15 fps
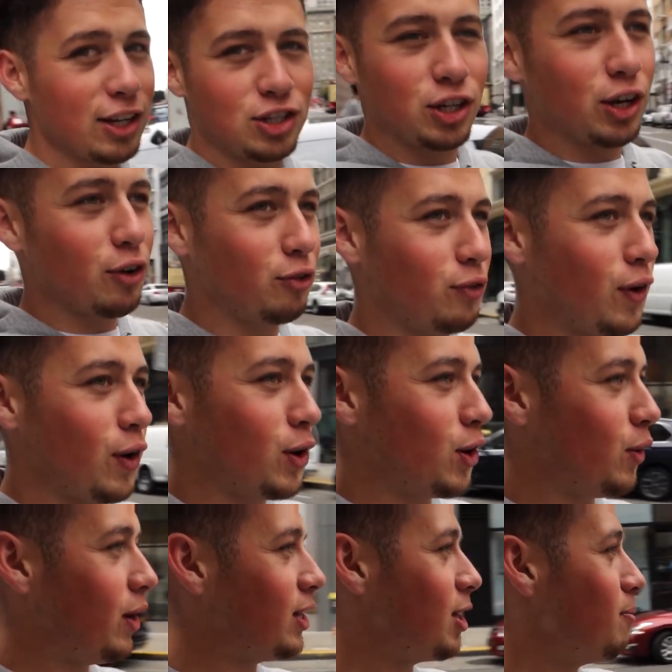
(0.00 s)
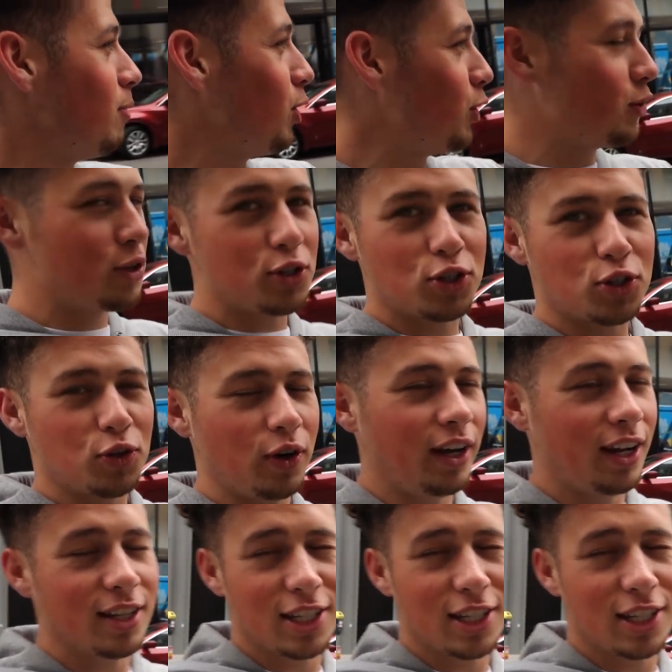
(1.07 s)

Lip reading: I took a photo in the middle of this street, and